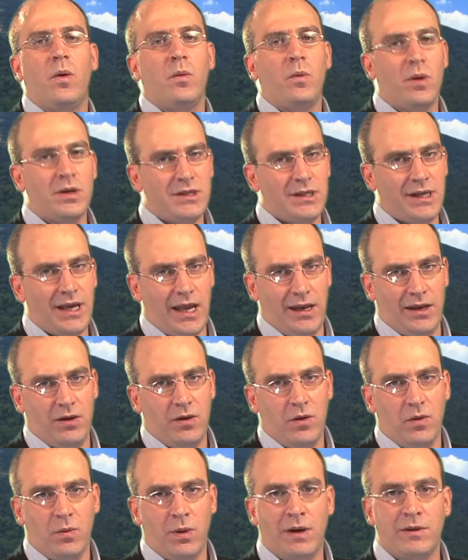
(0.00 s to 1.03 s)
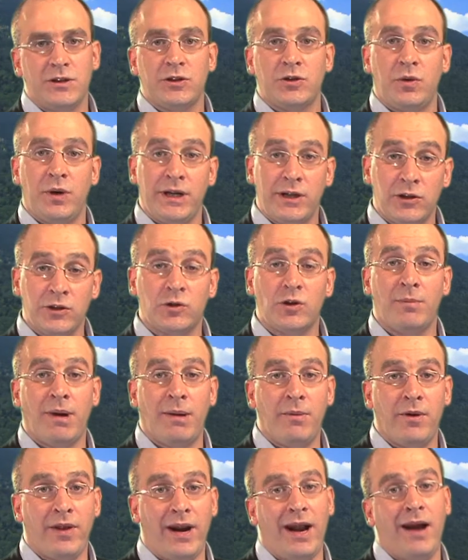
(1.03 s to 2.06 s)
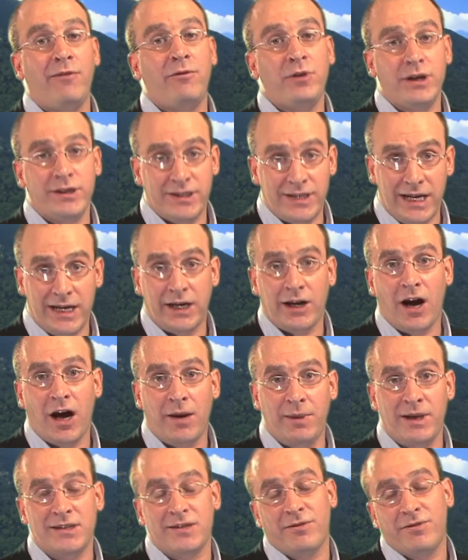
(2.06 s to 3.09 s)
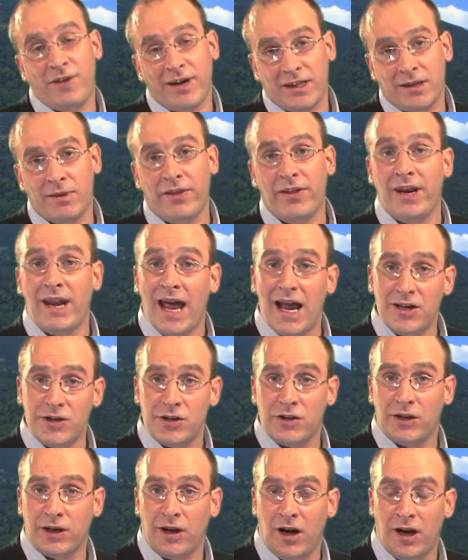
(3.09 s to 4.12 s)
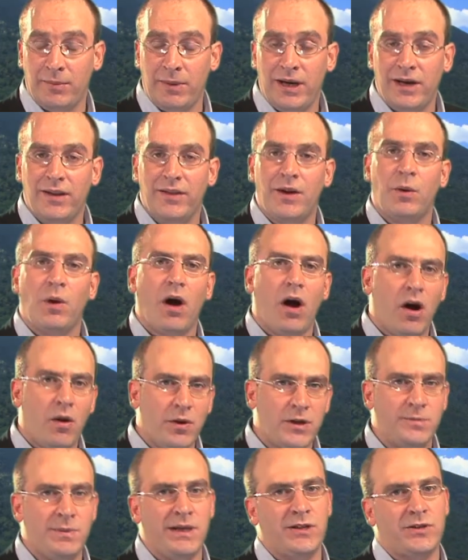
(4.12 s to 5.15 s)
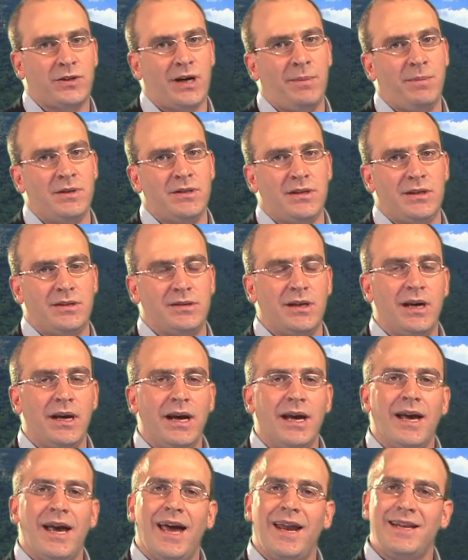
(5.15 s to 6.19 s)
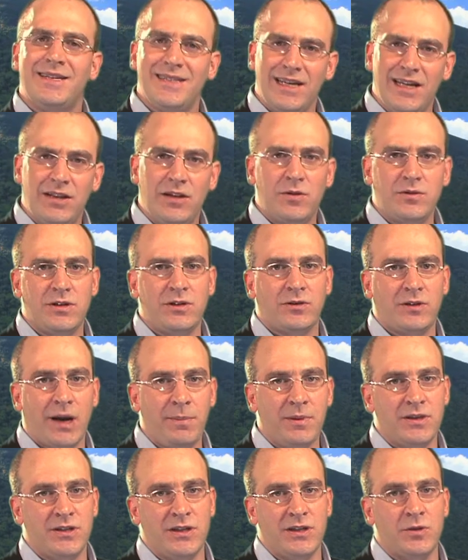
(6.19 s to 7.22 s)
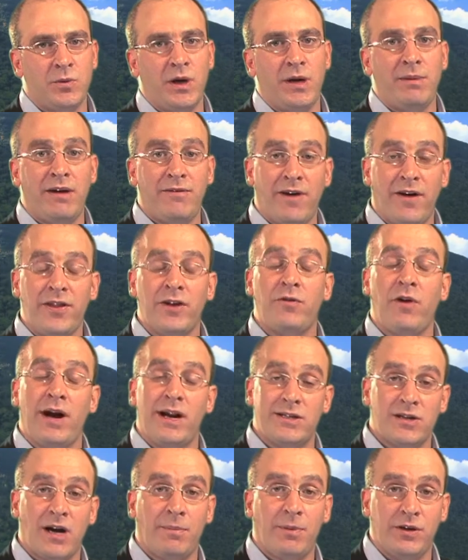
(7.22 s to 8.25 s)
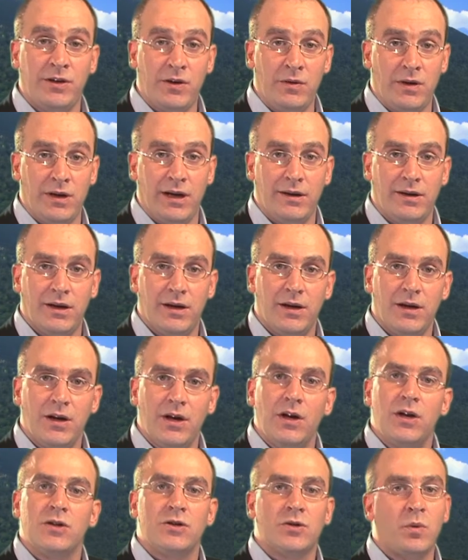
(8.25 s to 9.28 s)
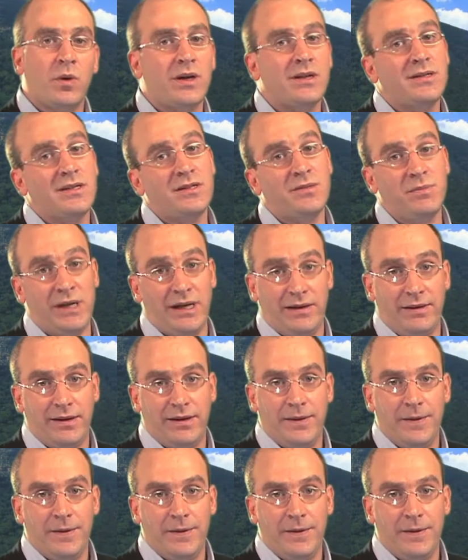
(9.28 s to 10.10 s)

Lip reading: Once again, while it's critical to remember that every state economy is affected by the national economy, there will always be discrepancies, and it's in those discrepancies where you may find the greatest opportunity. So what does this mean?